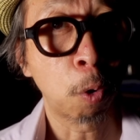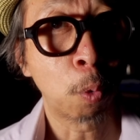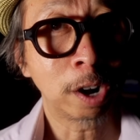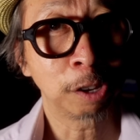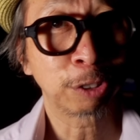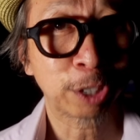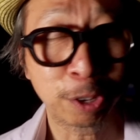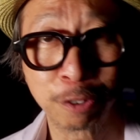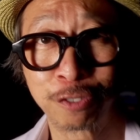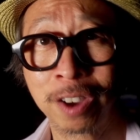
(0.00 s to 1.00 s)
where else
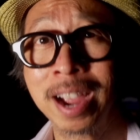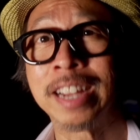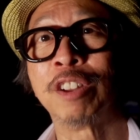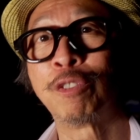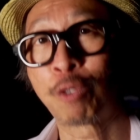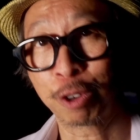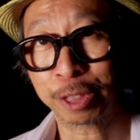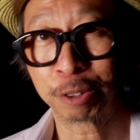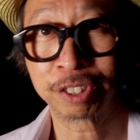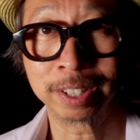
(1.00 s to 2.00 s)
can you find
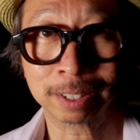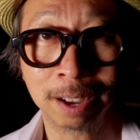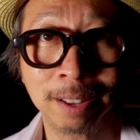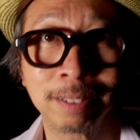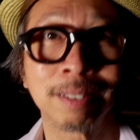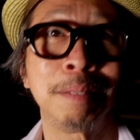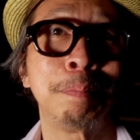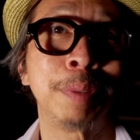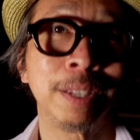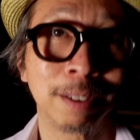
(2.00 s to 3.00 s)
4000 nit content
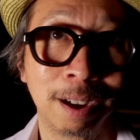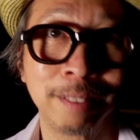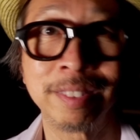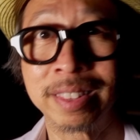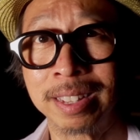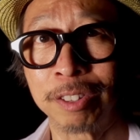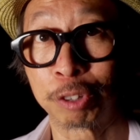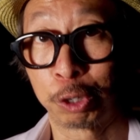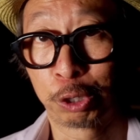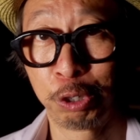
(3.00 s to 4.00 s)
beyond
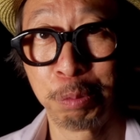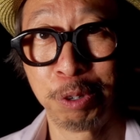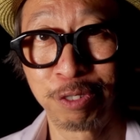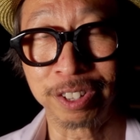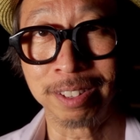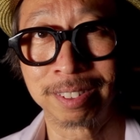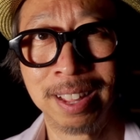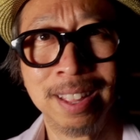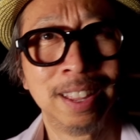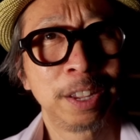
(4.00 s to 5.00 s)
these two movies
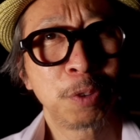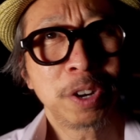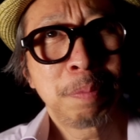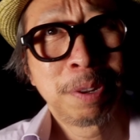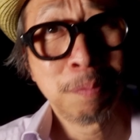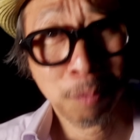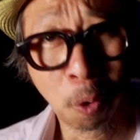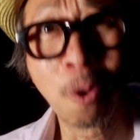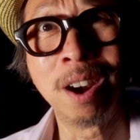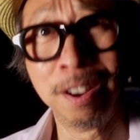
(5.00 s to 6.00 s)
you want a bit
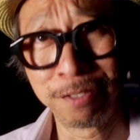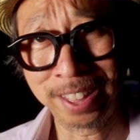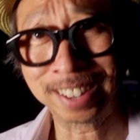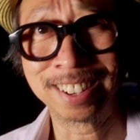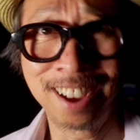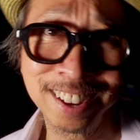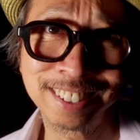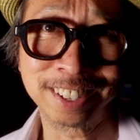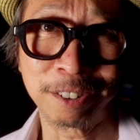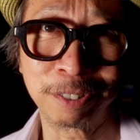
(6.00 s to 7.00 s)
more of that
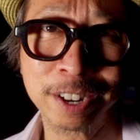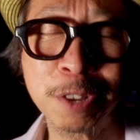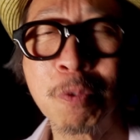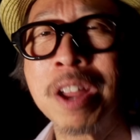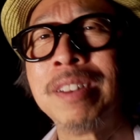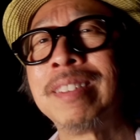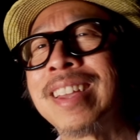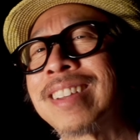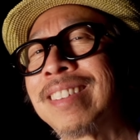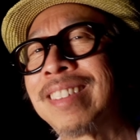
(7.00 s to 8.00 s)
content, right? You want
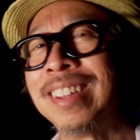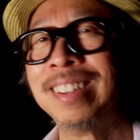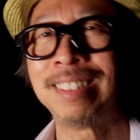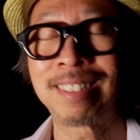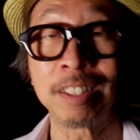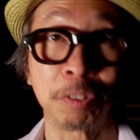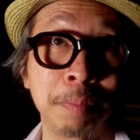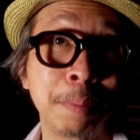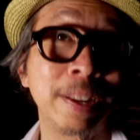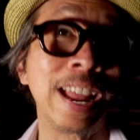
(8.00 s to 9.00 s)
extended scenes,
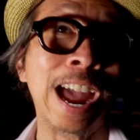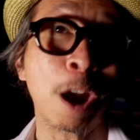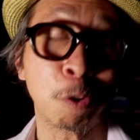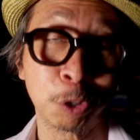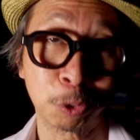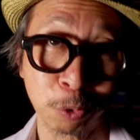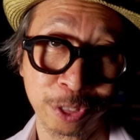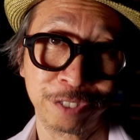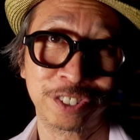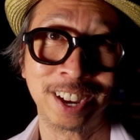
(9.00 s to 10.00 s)
maybe an hour's
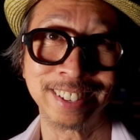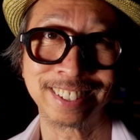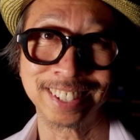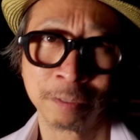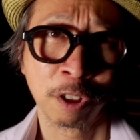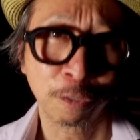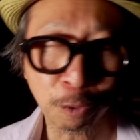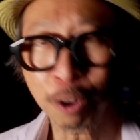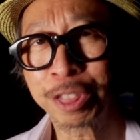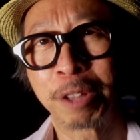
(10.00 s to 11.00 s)
worth of content.
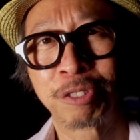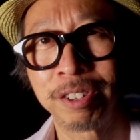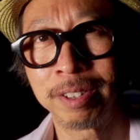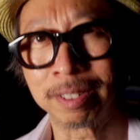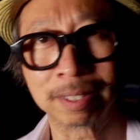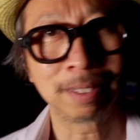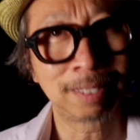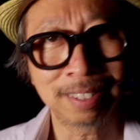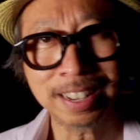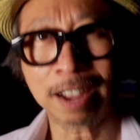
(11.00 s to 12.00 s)
4,000 nits,
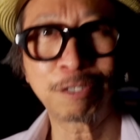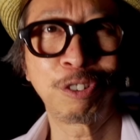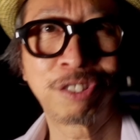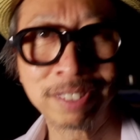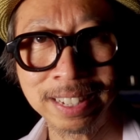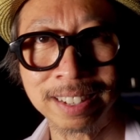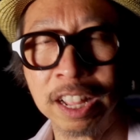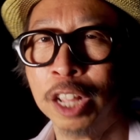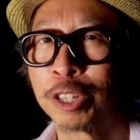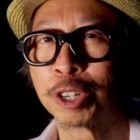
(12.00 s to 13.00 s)
scene after scene,
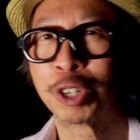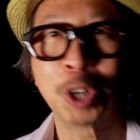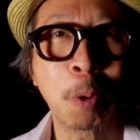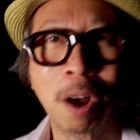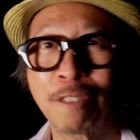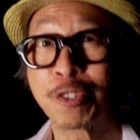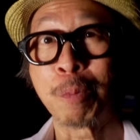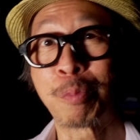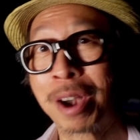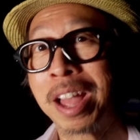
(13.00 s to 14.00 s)
to show off your
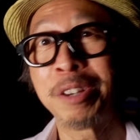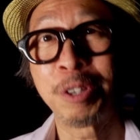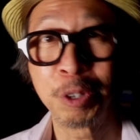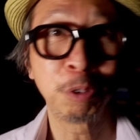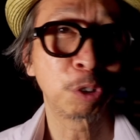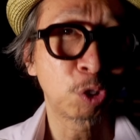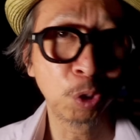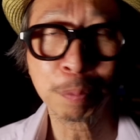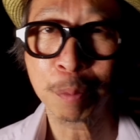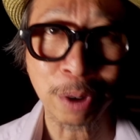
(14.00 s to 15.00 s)
brand new
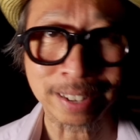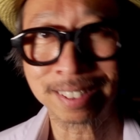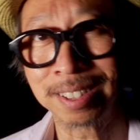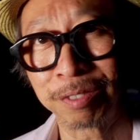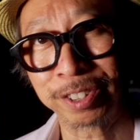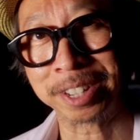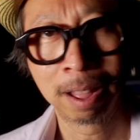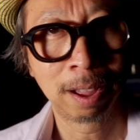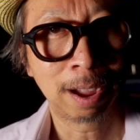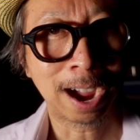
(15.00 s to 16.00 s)
super bright TV.
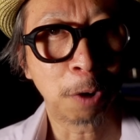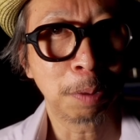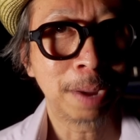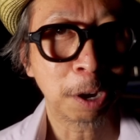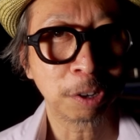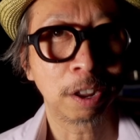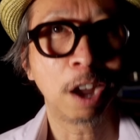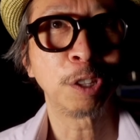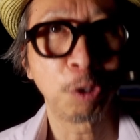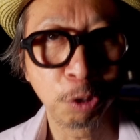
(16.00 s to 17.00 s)
How about
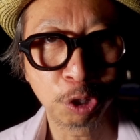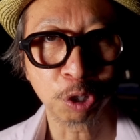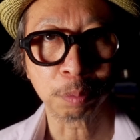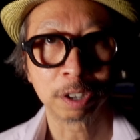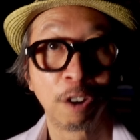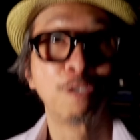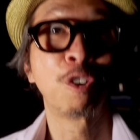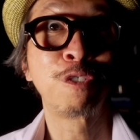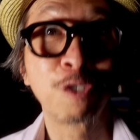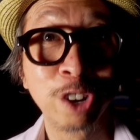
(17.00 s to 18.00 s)
on YouTube
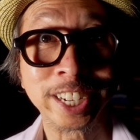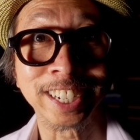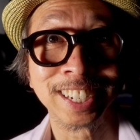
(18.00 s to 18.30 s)
for free?